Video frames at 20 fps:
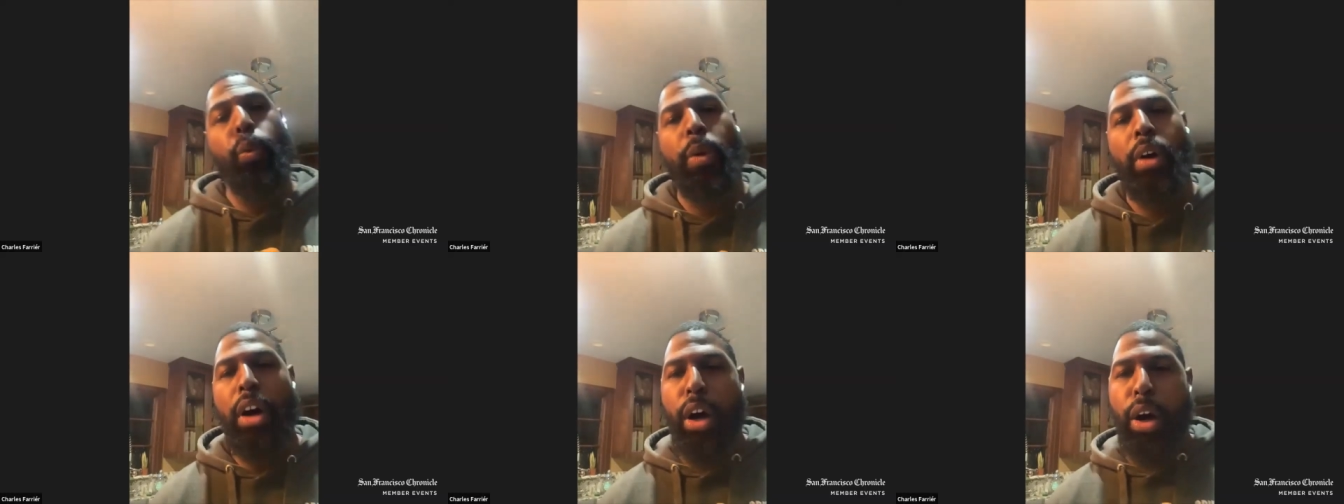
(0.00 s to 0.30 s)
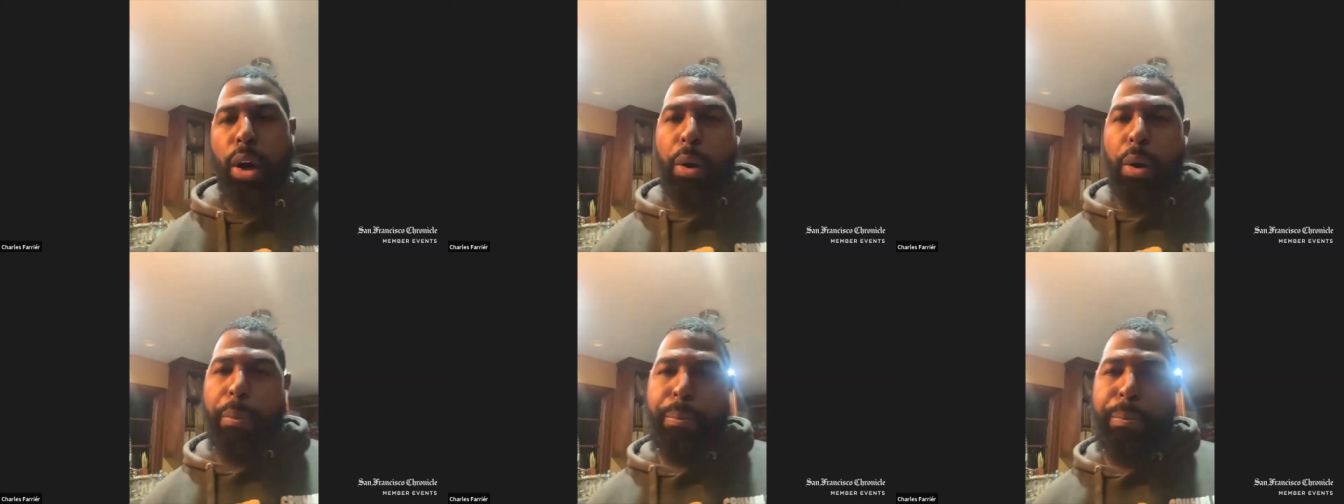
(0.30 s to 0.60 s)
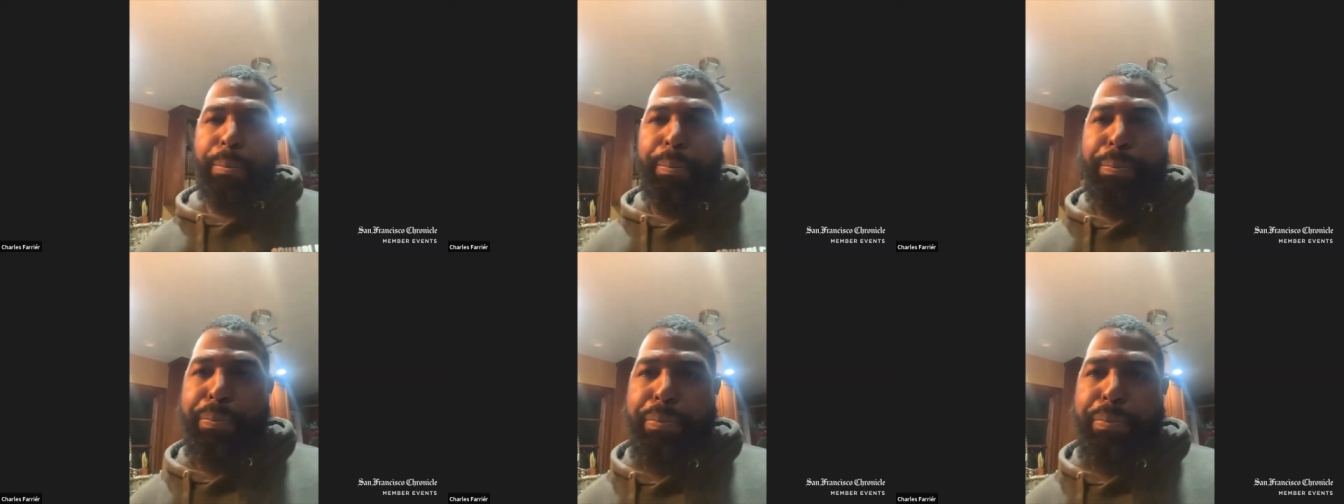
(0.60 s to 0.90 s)
So
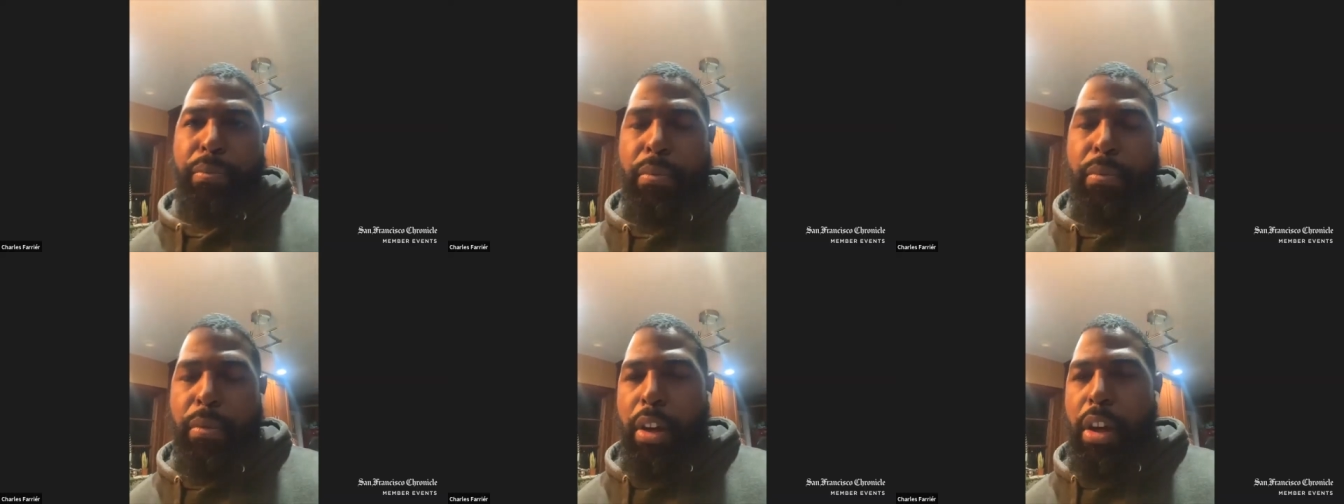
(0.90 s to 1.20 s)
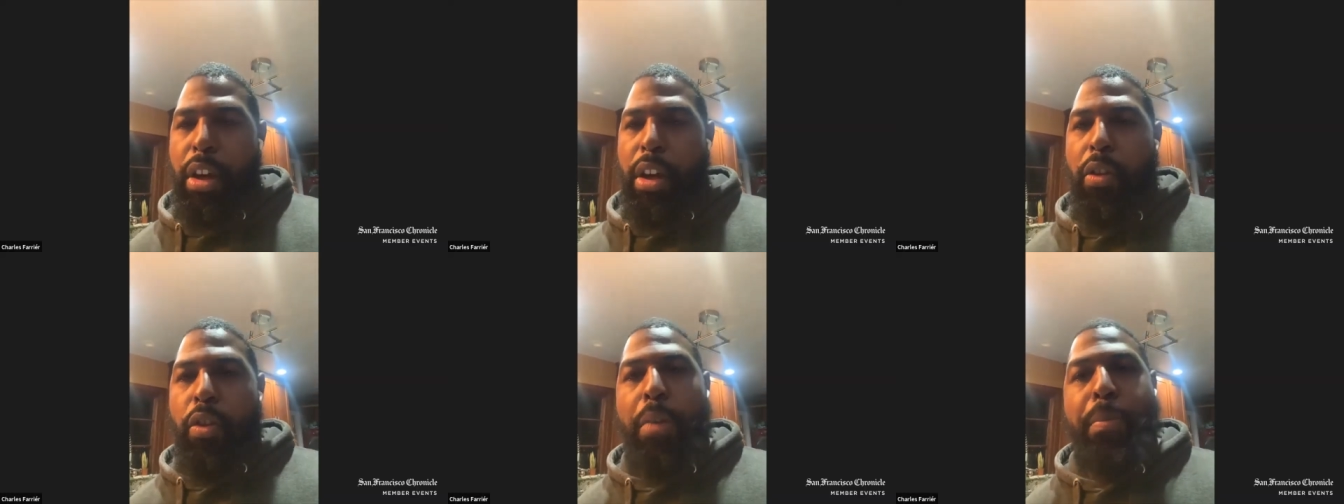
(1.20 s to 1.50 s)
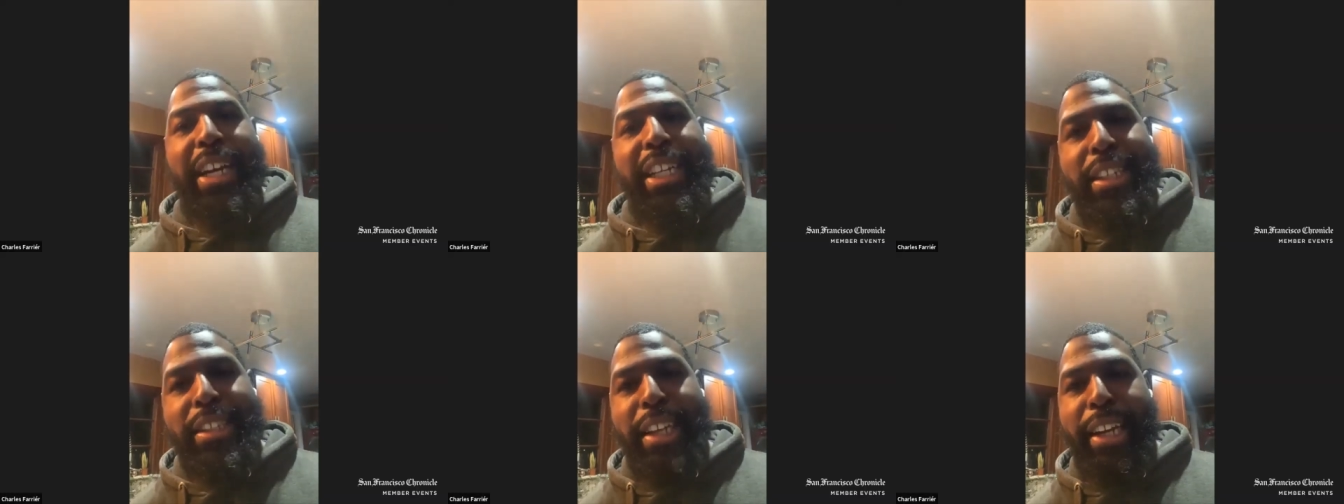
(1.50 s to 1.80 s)
um
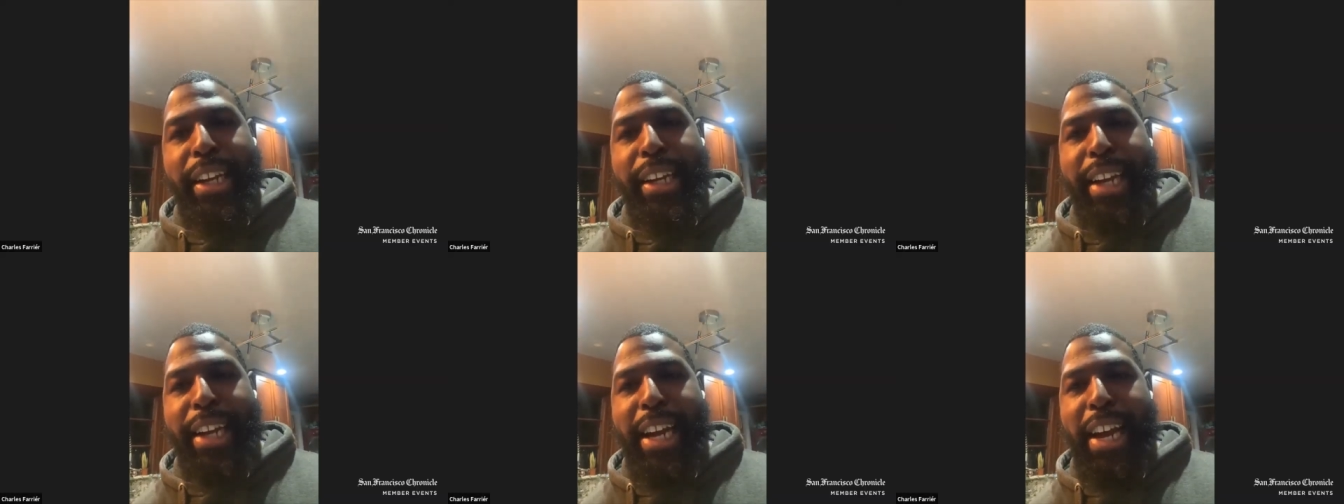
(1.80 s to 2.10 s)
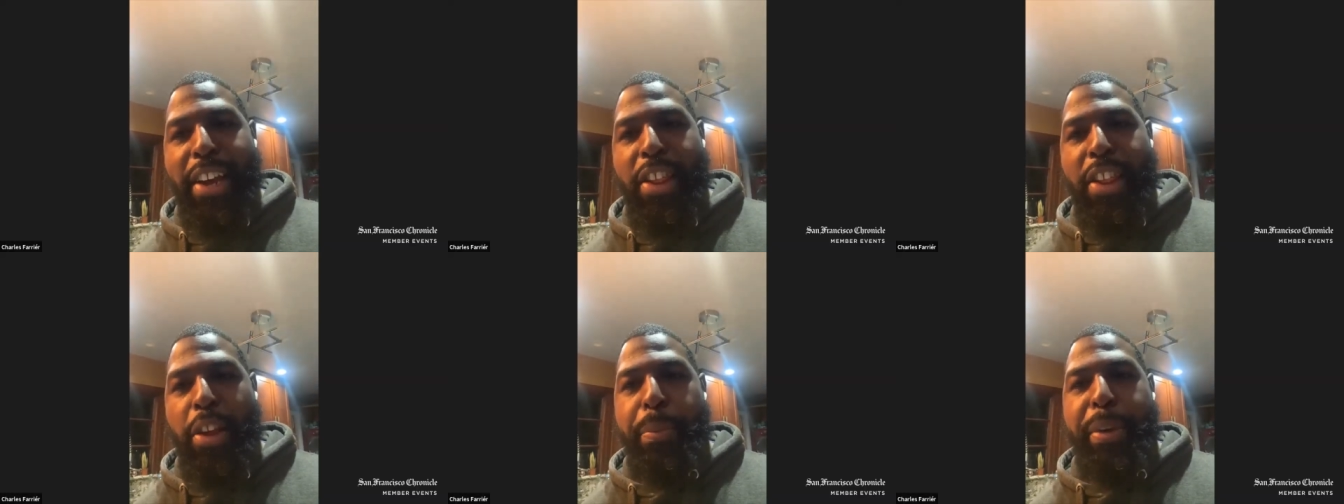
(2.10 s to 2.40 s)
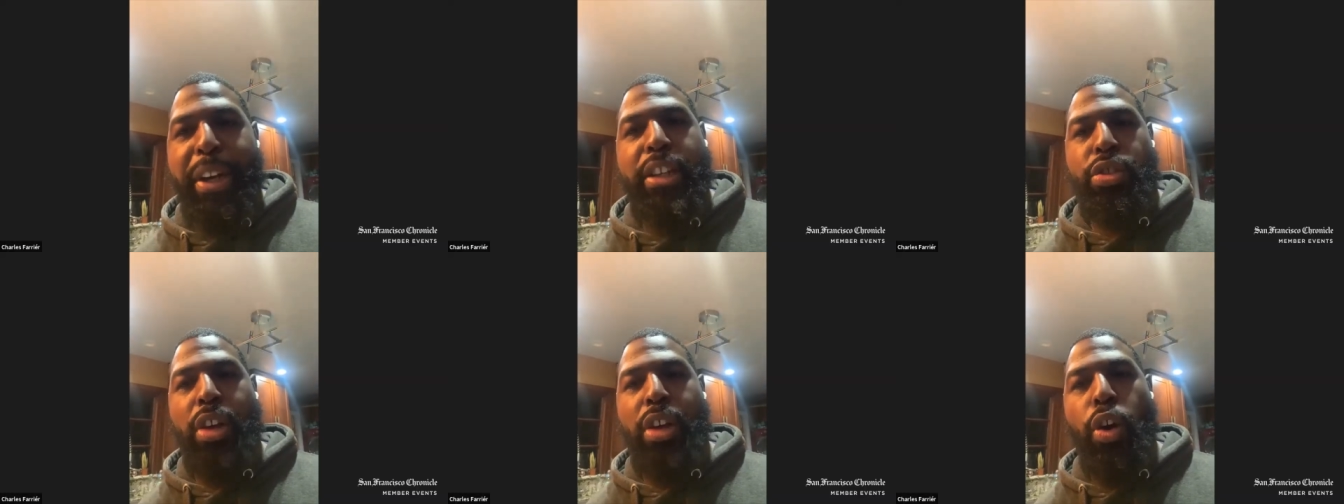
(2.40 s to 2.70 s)
what makes it stay
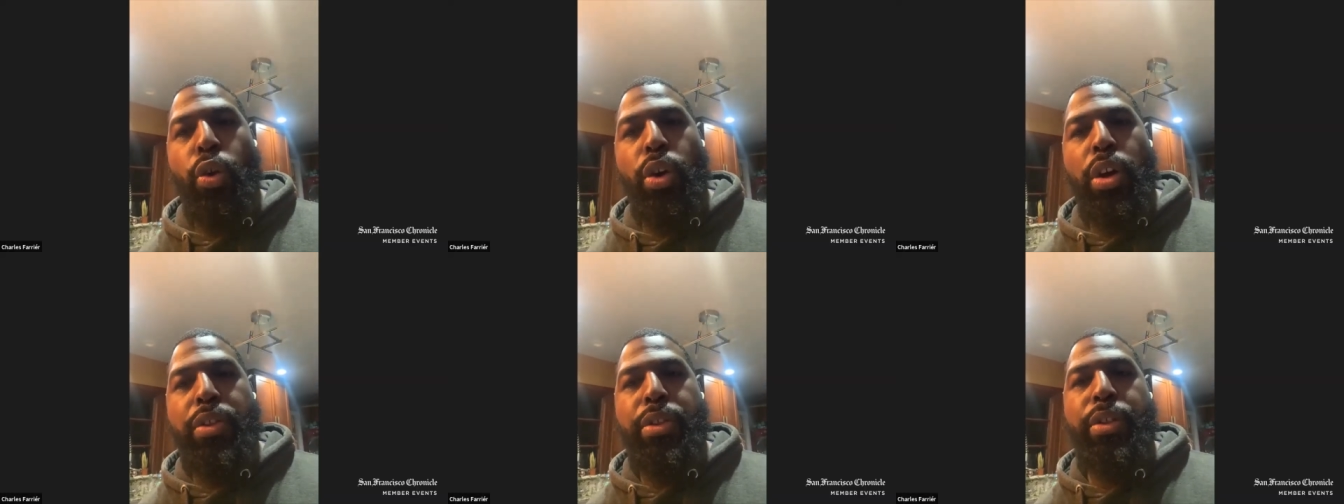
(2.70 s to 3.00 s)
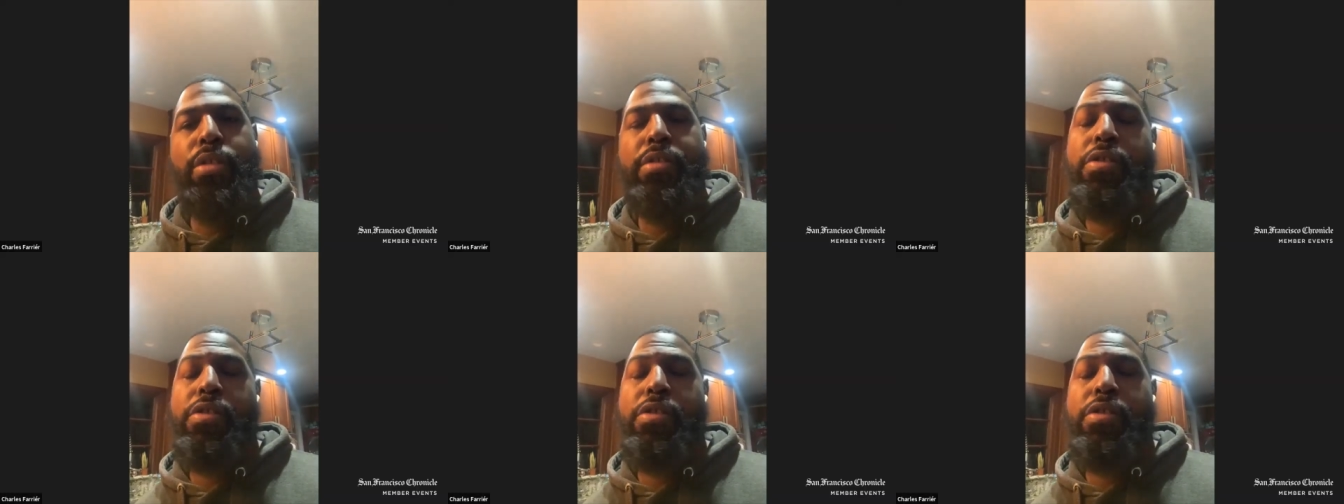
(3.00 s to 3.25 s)
together because there's